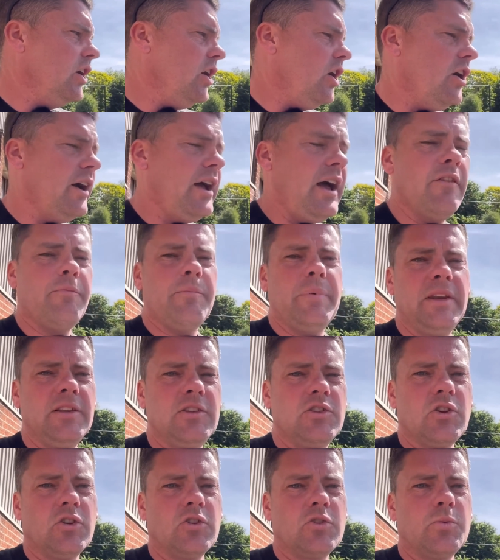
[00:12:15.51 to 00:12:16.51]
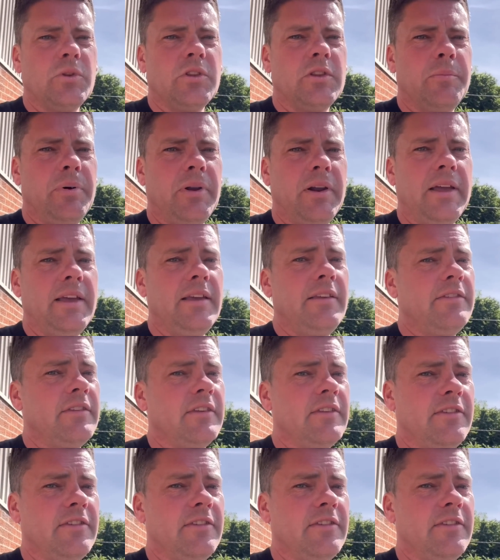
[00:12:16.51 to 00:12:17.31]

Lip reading: I have been in touch with the police,